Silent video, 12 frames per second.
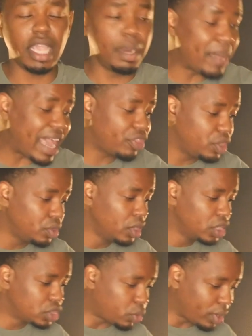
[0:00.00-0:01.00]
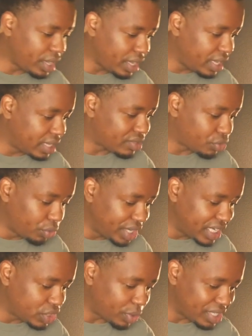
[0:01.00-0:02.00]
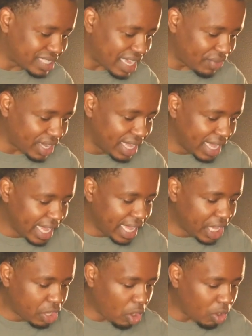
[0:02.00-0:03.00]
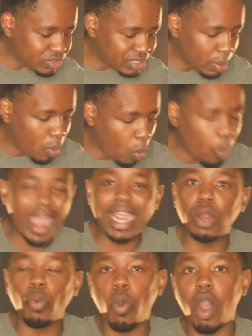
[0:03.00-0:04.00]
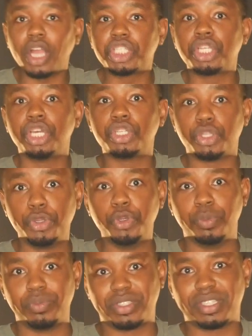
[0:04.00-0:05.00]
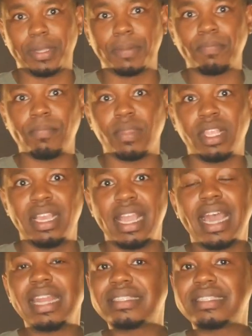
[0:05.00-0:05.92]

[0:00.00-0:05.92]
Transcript: In Matthew 23:27, he calls them whitewashed tombs. And